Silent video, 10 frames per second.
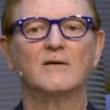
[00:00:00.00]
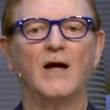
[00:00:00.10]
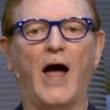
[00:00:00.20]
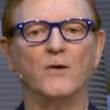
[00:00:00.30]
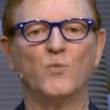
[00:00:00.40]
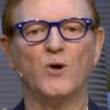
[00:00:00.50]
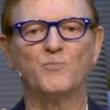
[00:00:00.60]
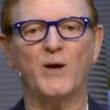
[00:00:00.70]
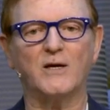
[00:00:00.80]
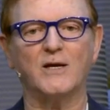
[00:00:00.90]
And we'll
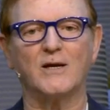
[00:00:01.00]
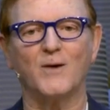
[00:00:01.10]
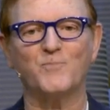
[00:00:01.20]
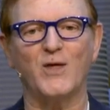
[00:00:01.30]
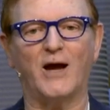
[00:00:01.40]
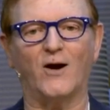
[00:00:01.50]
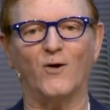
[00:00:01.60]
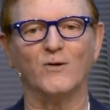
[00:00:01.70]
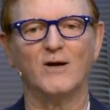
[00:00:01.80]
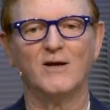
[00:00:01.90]
pick it up there
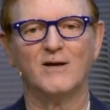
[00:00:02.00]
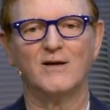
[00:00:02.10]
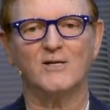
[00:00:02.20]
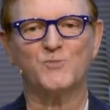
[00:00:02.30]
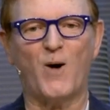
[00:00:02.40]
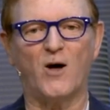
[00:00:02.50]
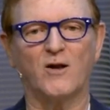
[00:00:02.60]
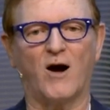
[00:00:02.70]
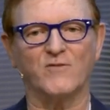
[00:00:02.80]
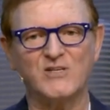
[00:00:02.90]
as Paul
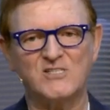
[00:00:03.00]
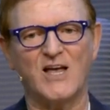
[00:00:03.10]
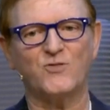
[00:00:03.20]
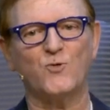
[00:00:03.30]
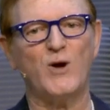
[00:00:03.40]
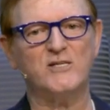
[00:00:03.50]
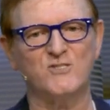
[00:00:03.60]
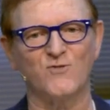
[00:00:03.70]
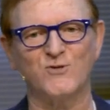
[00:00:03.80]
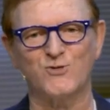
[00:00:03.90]
Harvey said, the rest
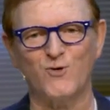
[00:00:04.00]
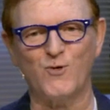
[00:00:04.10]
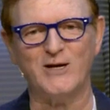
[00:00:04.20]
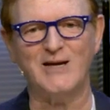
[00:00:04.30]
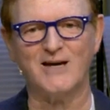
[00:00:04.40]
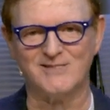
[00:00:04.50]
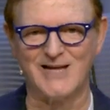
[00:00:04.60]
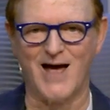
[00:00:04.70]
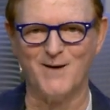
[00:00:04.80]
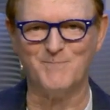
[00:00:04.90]
of the story next
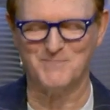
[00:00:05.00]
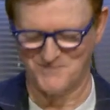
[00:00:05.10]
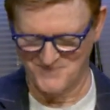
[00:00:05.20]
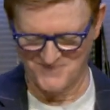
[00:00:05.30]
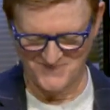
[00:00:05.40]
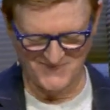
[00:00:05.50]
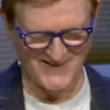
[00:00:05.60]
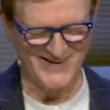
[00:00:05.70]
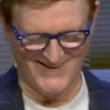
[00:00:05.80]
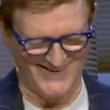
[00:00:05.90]
time.
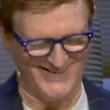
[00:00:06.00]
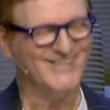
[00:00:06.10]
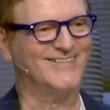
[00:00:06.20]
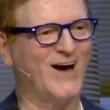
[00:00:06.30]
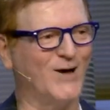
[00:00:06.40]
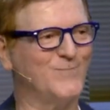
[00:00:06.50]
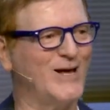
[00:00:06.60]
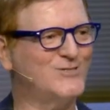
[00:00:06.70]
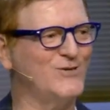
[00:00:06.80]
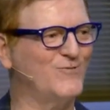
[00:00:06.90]
God
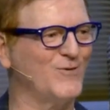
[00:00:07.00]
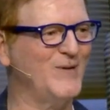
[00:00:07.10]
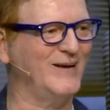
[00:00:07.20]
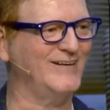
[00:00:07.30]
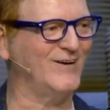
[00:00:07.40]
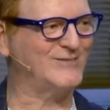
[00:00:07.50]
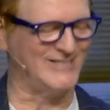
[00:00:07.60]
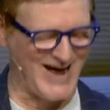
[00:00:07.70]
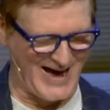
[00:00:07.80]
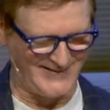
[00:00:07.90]
bless you for being here
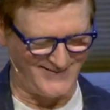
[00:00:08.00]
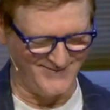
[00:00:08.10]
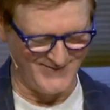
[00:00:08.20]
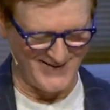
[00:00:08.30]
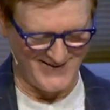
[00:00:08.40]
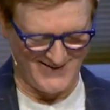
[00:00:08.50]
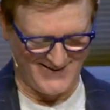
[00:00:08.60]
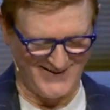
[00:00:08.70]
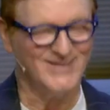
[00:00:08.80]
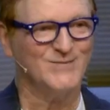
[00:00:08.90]
tonight.
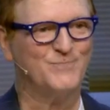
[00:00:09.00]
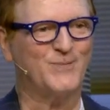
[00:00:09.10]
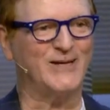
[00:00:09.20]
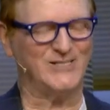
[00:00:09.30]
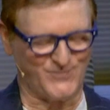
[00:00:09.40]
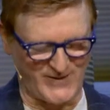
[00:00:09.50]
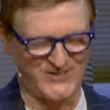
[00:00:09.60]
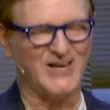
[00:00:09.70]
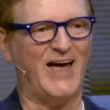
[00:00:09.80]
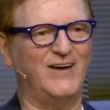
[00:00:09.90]
Please be
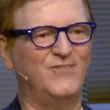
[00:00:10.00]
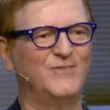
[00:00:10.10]
safe.